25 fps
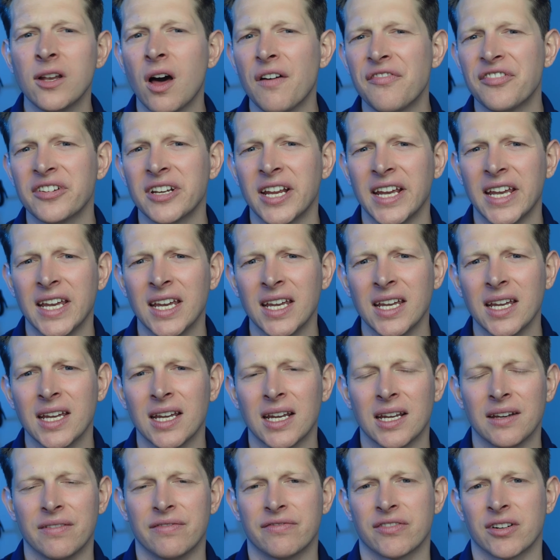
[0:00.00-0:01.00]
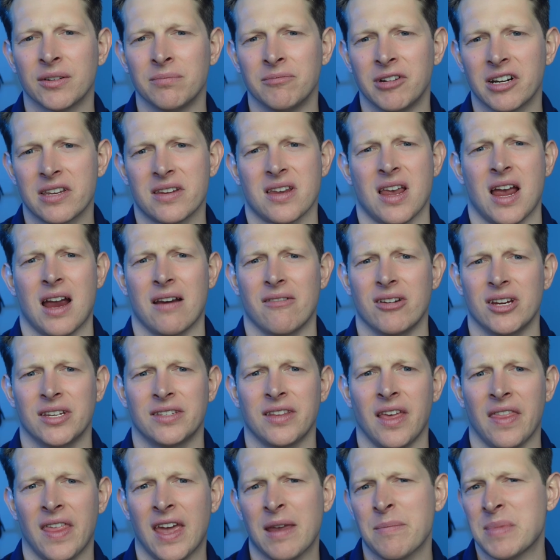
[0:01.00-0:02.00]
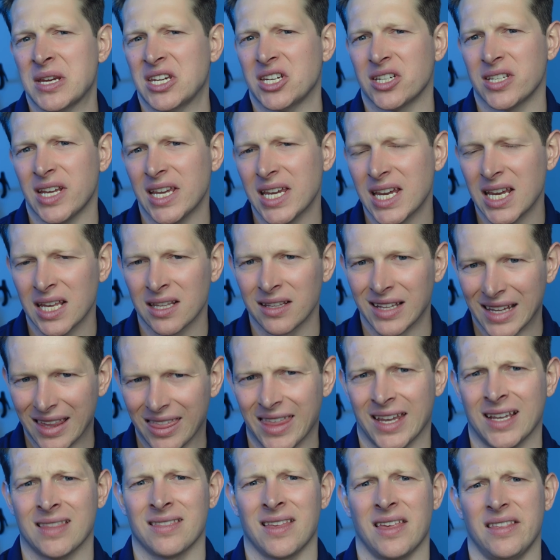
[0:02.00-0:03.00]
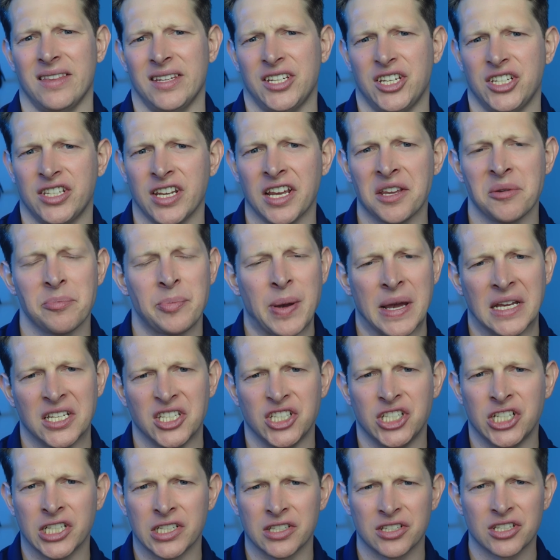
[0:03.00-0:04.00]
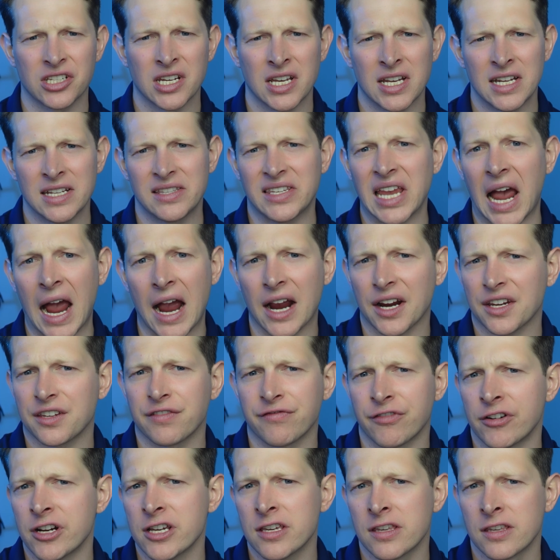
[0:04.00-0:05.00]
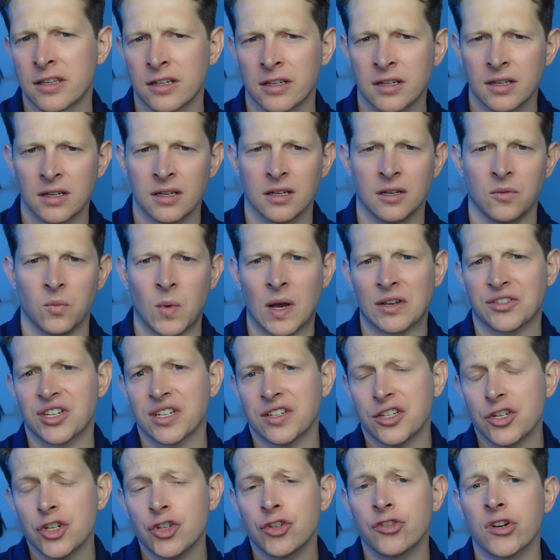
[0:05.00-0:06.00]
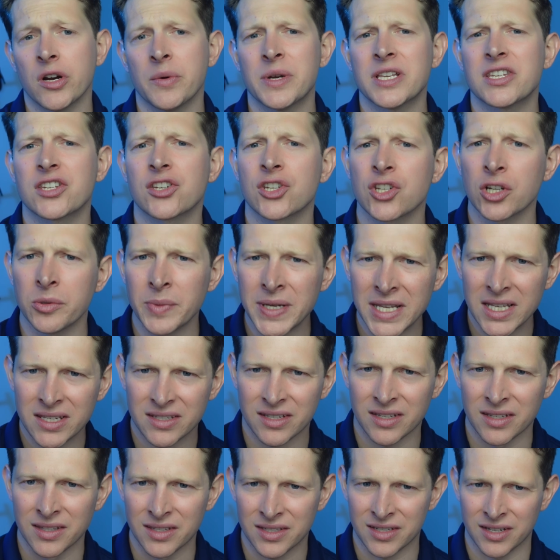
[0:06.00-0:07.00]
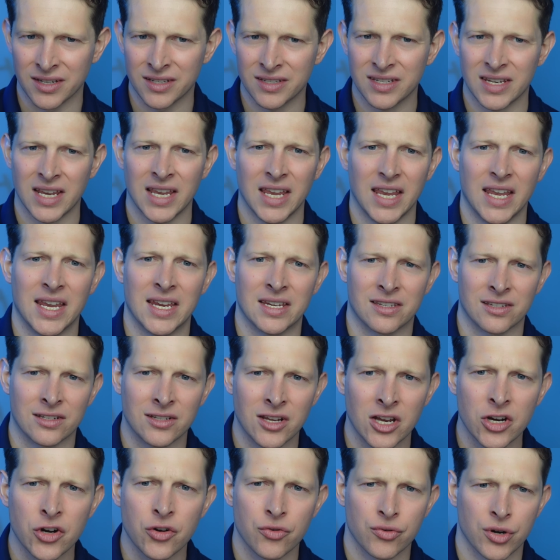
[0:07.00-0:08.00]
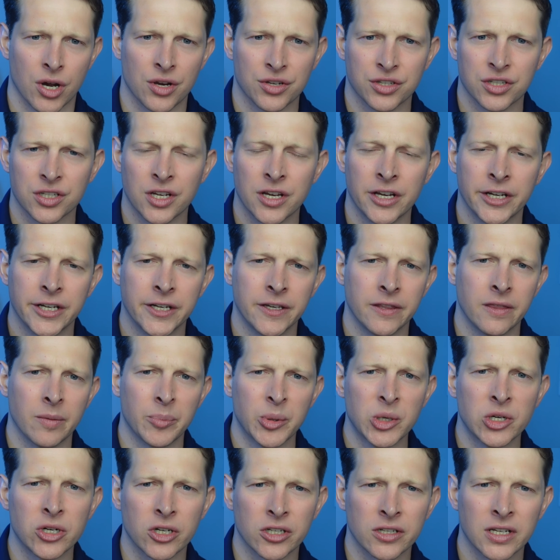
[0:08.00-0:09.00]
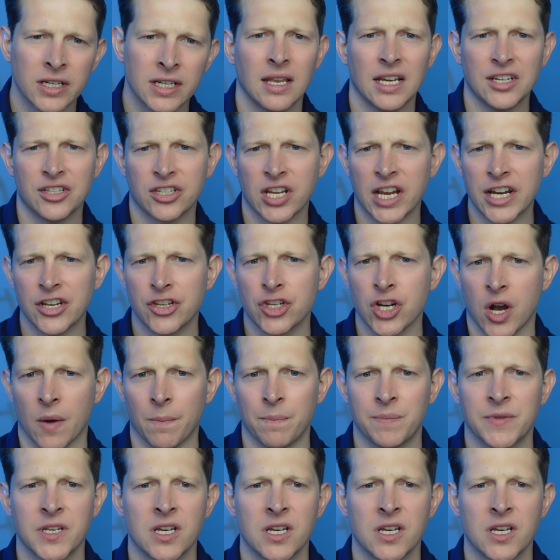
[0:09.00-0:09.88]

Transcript: often hear from retirees that they mistakenly think that the state pension's tax-free. Whilst this is true in some instances, it isn't across the board. Let's take John.